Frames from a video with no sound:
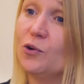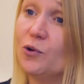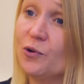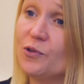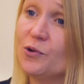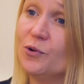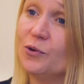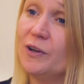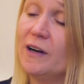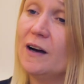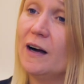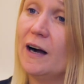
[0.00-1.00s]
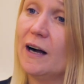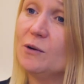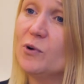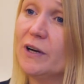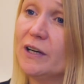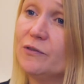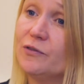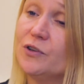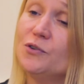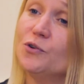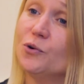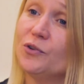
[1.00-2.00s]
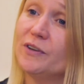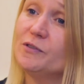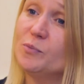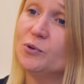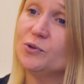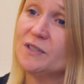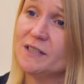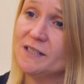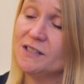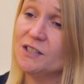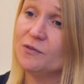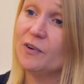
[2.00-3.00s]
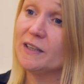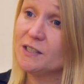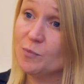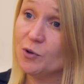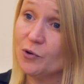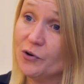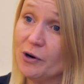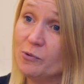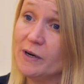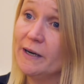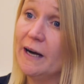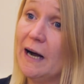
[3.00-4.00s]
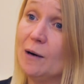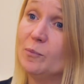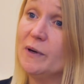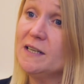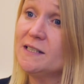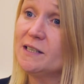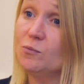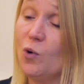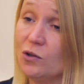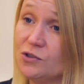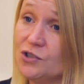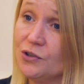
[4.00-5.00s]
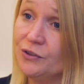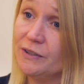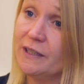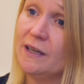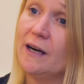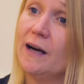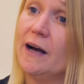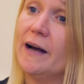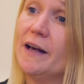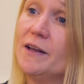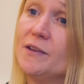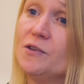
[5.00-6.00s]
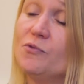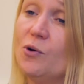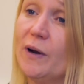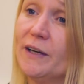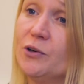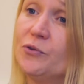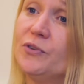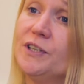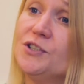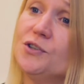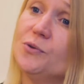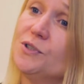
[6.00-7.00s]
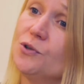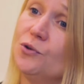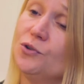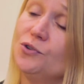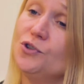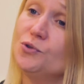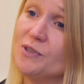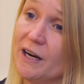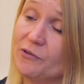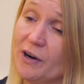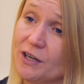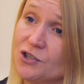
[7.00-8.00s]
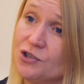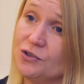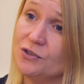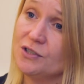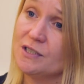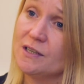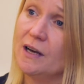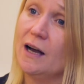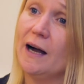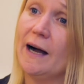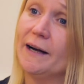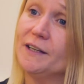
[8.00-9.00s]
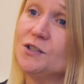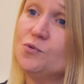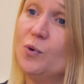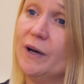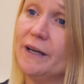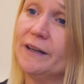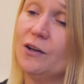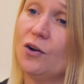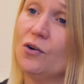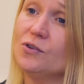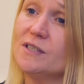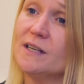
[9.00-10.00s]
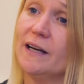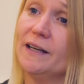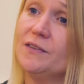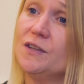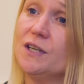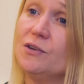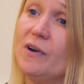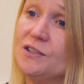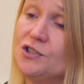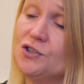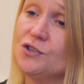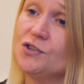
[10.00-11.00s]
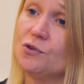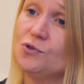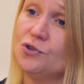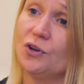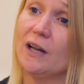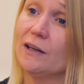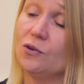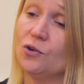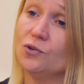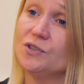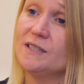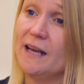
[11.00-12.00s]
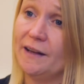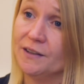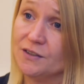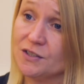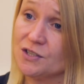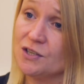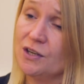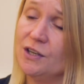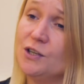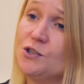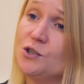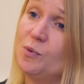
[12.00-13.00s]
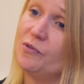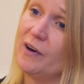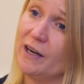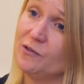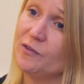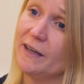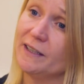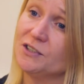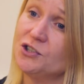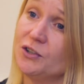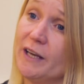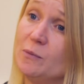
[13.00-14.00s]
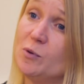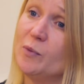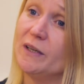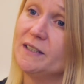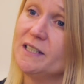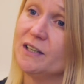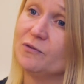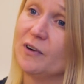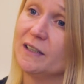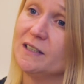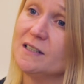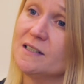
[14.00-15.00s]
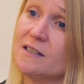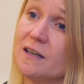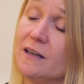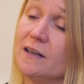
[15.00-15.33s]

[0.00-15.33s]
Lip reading: Gawthorne. I work for North Liverpool Citizens Advice Bureau. I'm based in Walton. The role I currently do is called New Directions, and it's working alongside the registered social landlords tenants to provide financial capability advice.